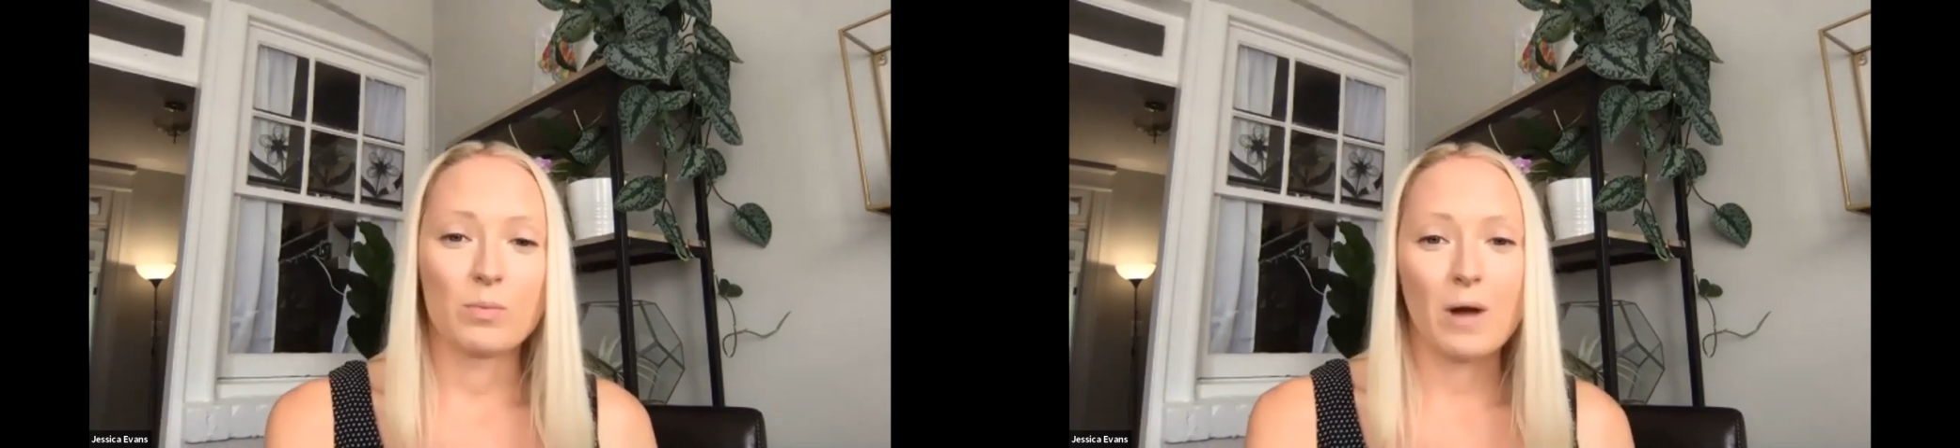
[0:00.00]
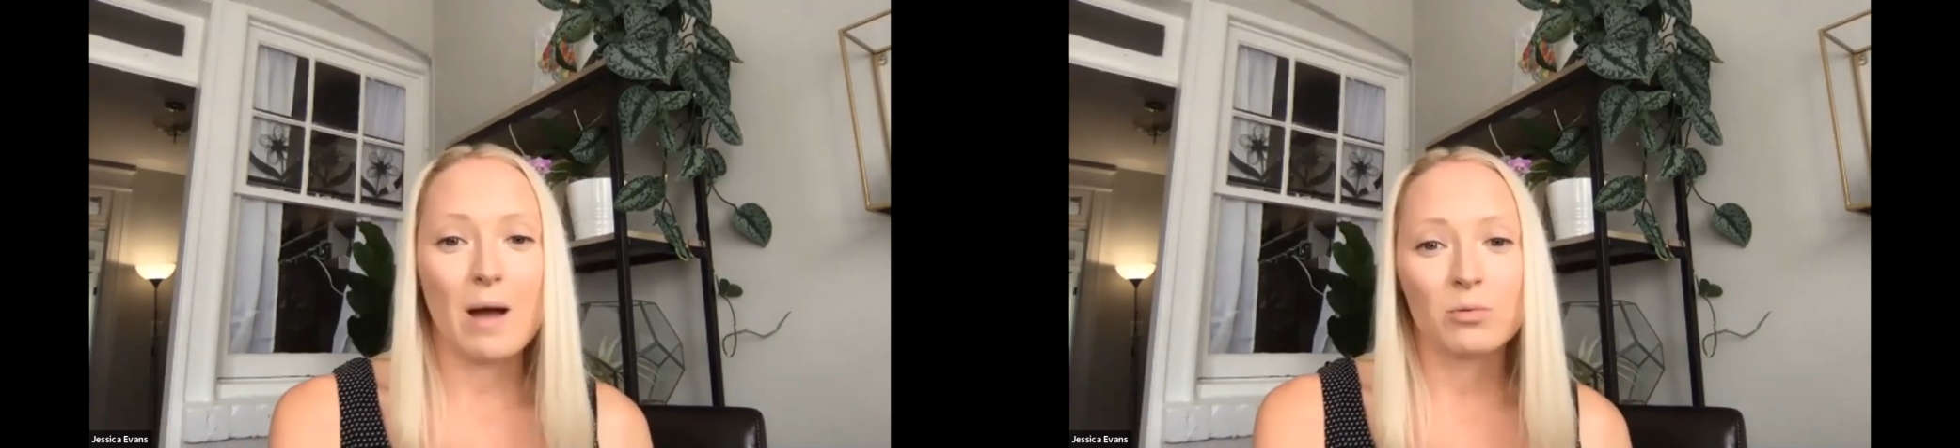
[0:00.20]

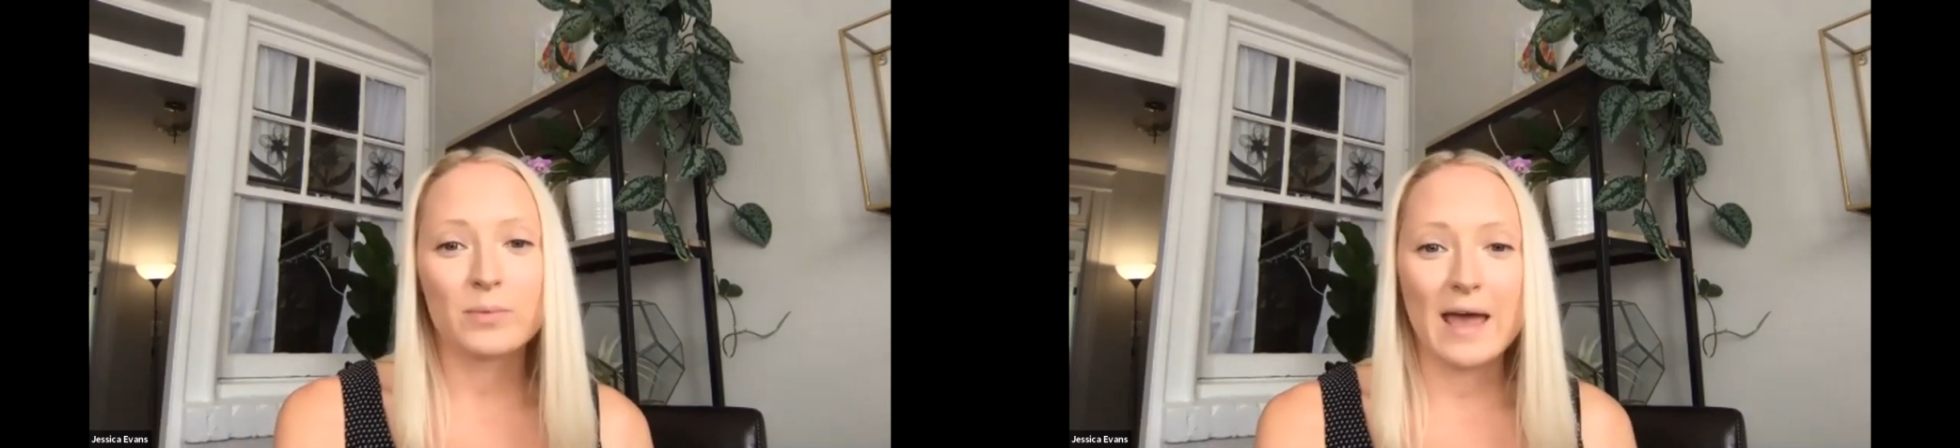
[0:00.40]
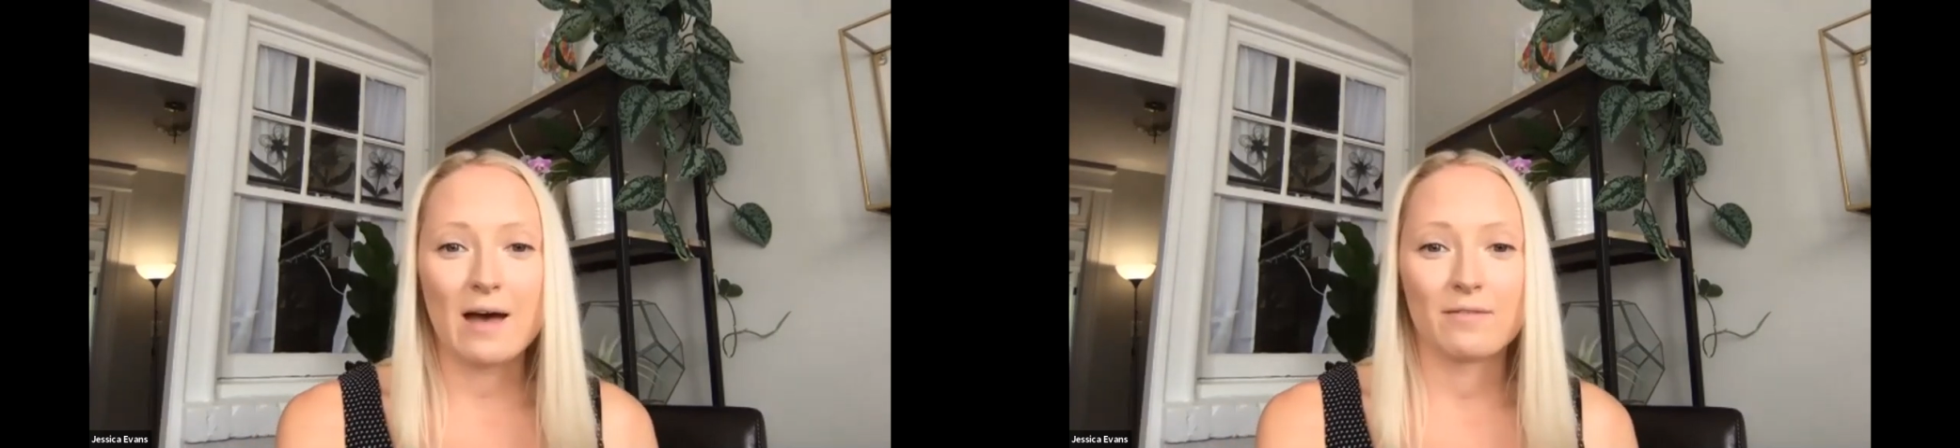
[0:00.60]
We
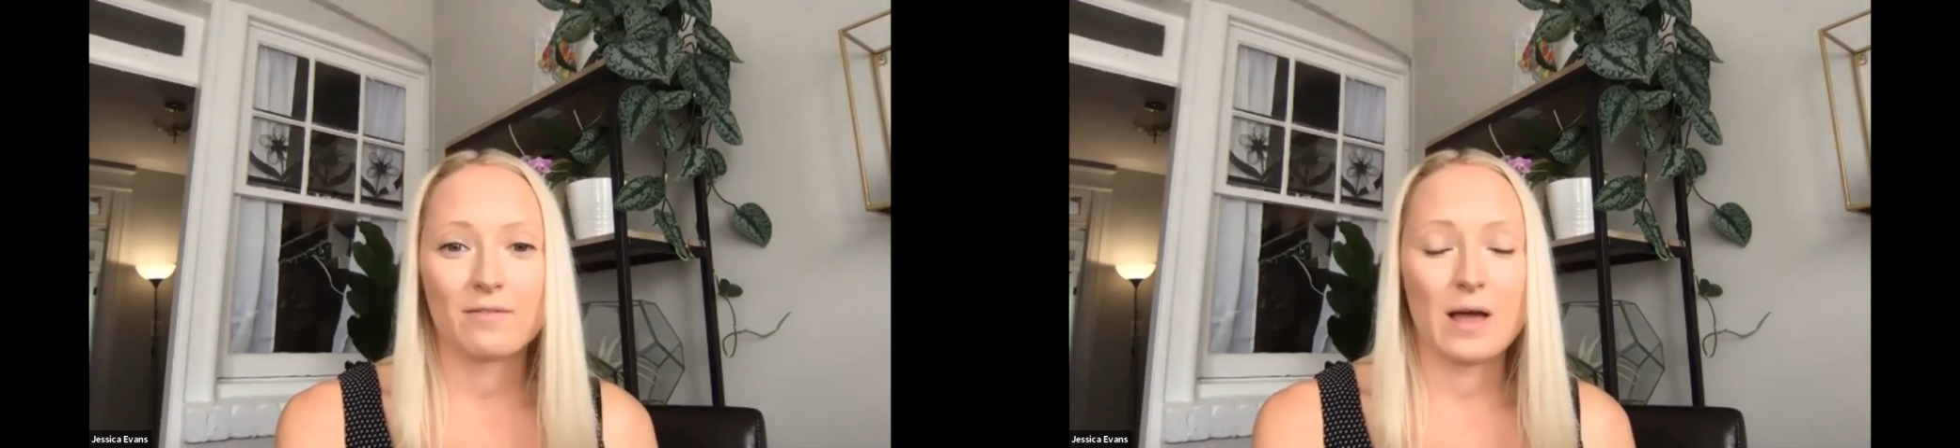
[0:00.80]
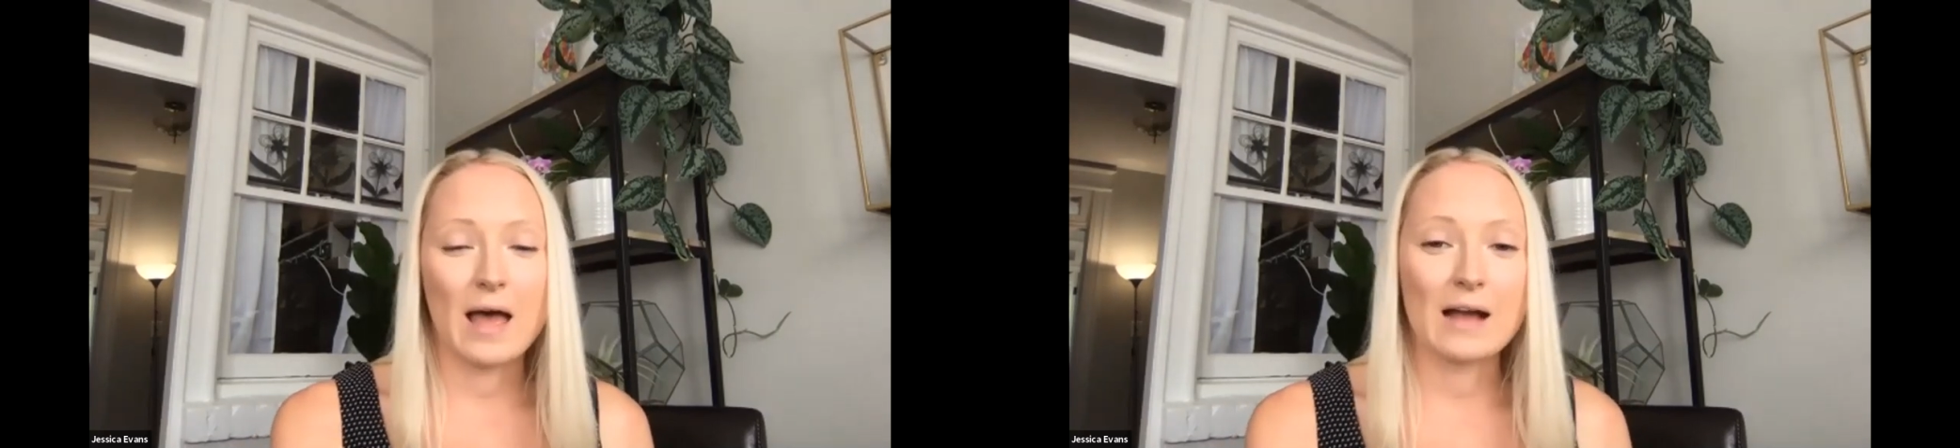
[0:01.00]
probably
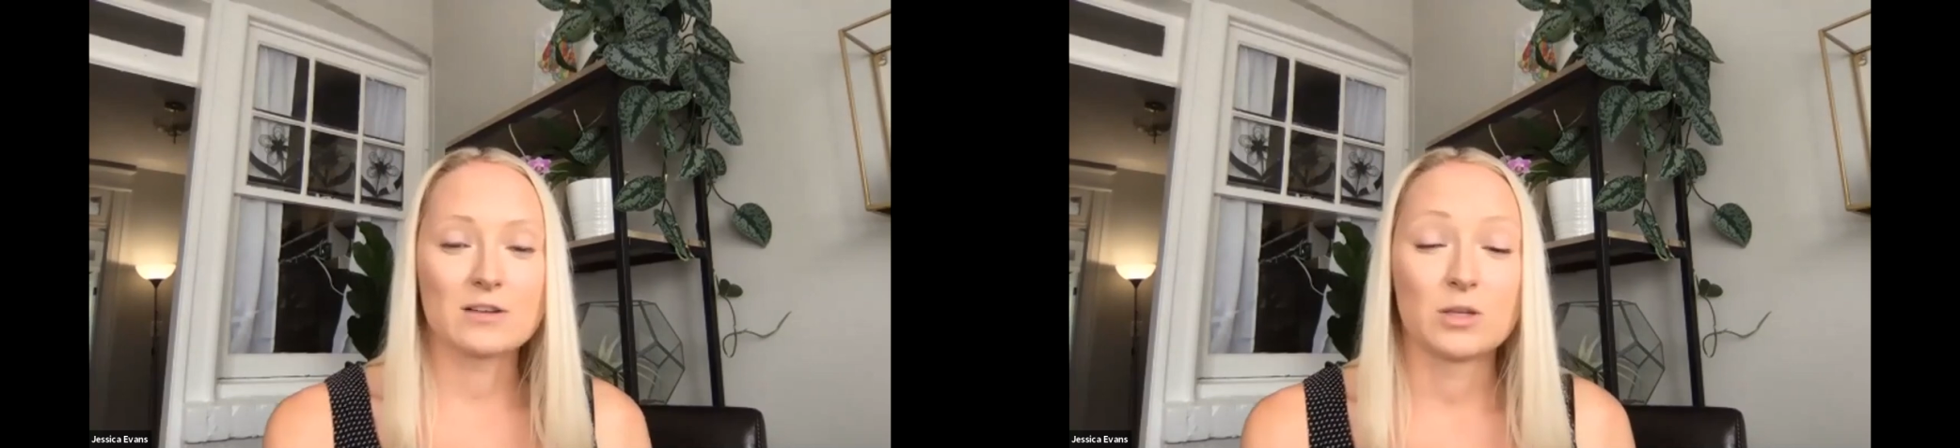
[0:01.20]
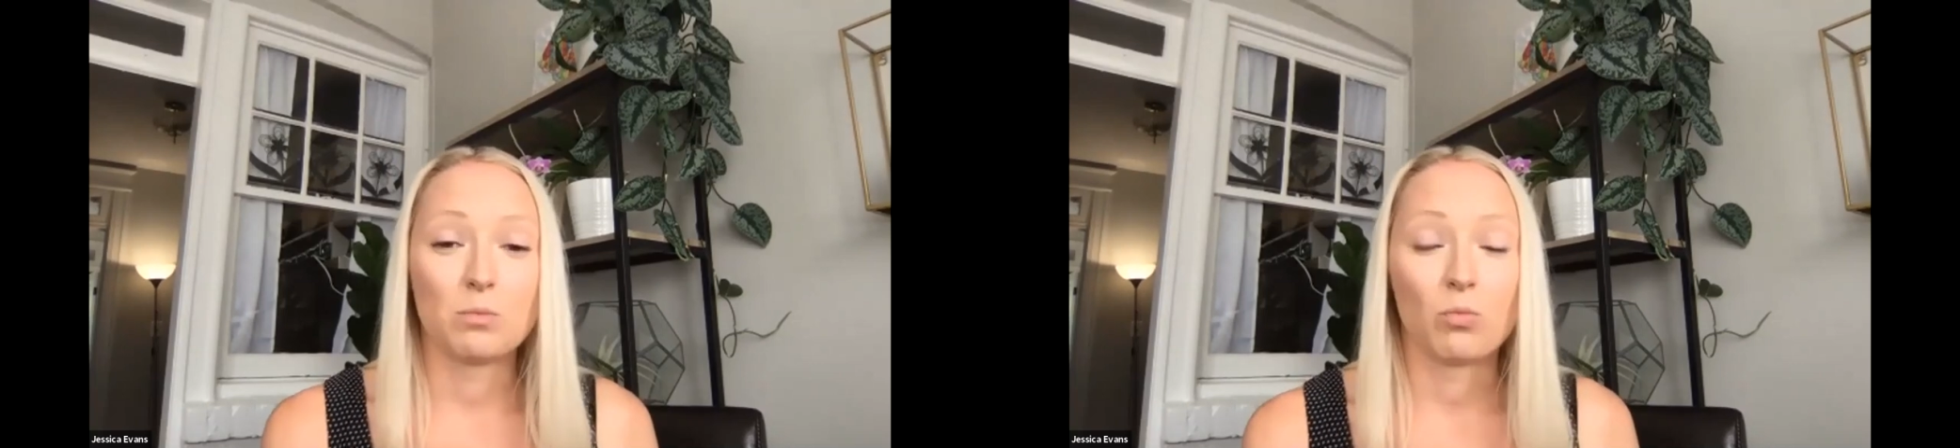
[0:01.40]
have
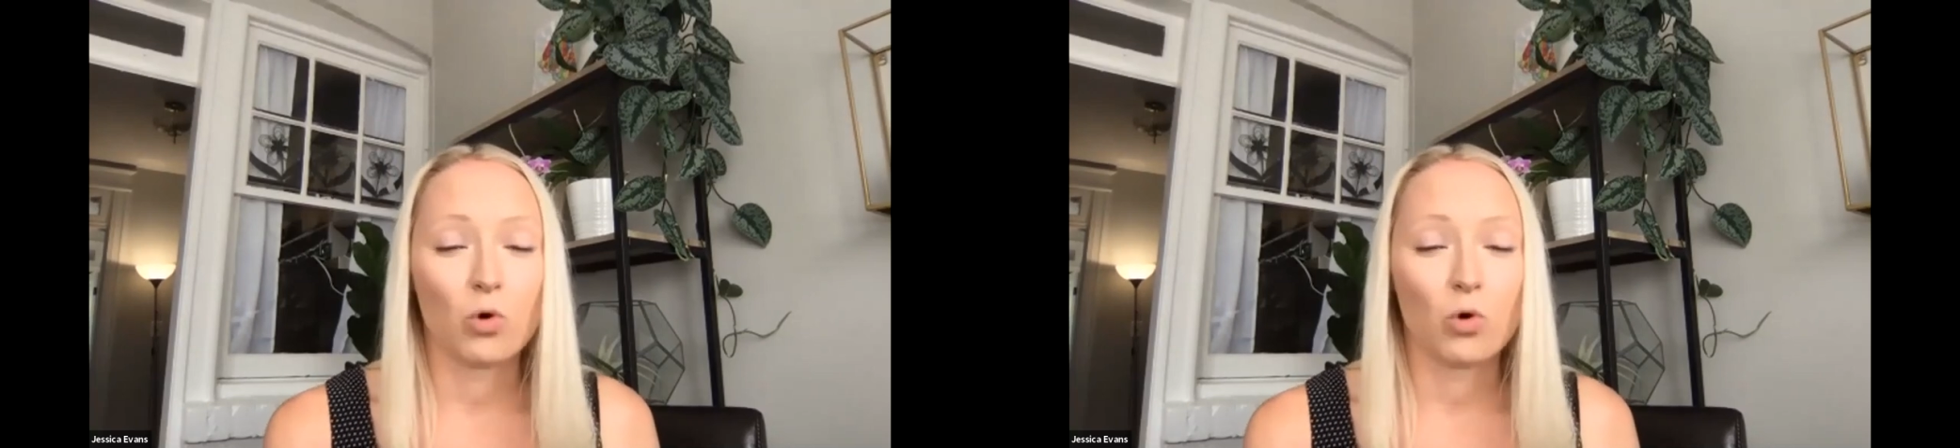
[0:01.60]
actually